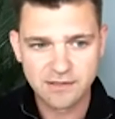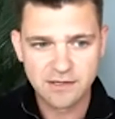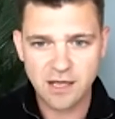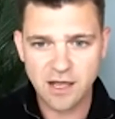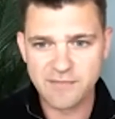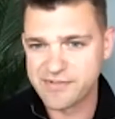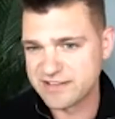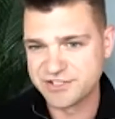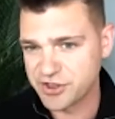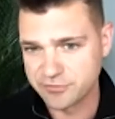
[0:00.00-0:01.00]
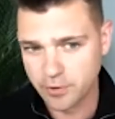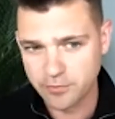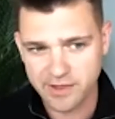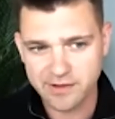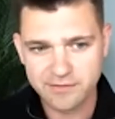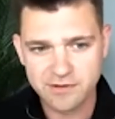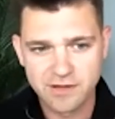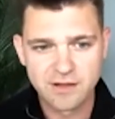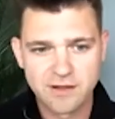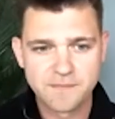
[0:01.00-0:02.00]
and there's nothing wrong with it.
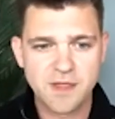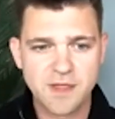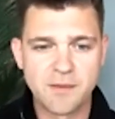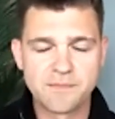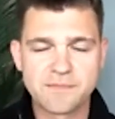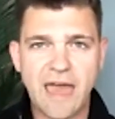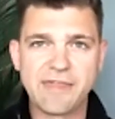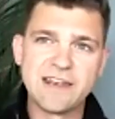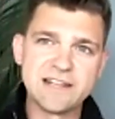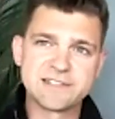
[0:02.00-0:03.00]
And then it's